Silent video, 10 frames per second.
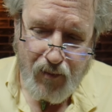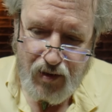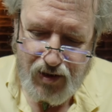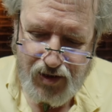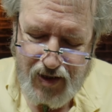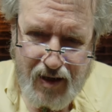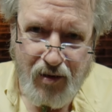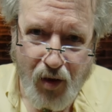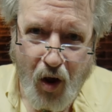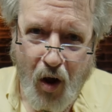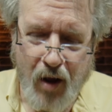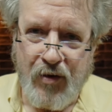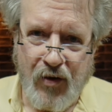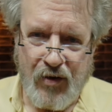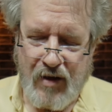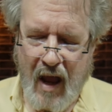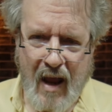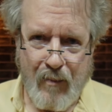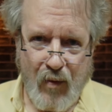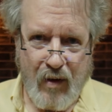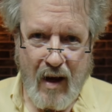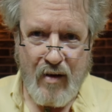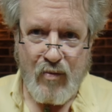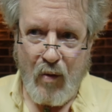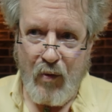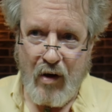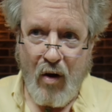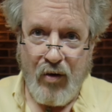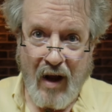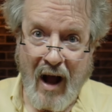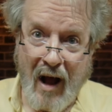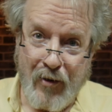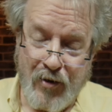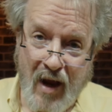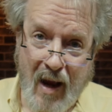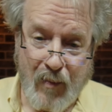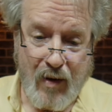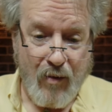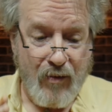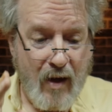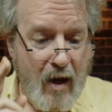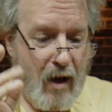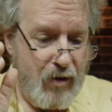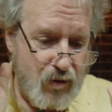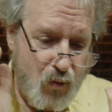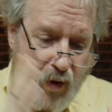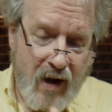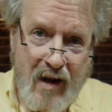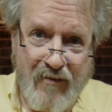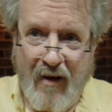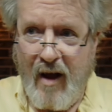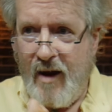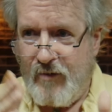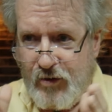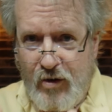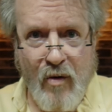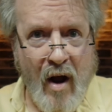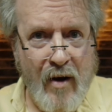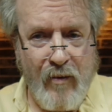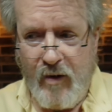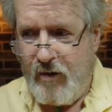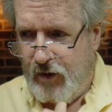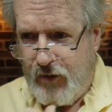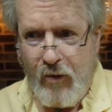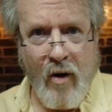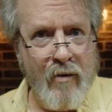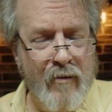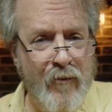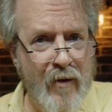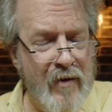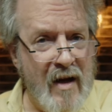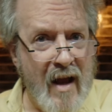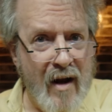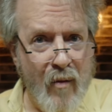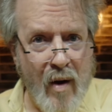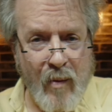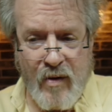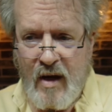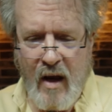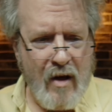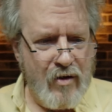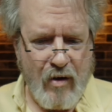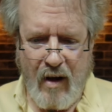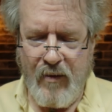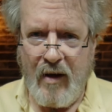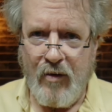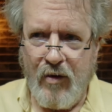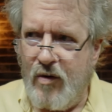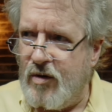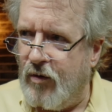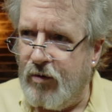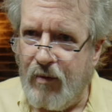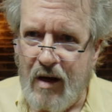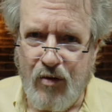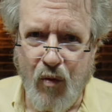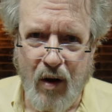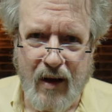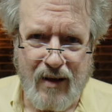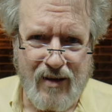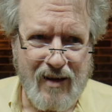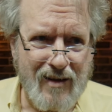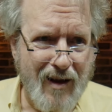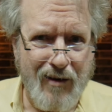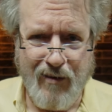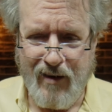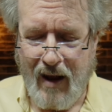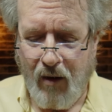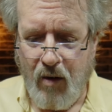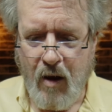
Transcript: signal onto the tape, okay? It's what we called hotter tape, you know, so 185 to 200 to 250 nanowebers. Shoot, I think they're using 320 and 600 now,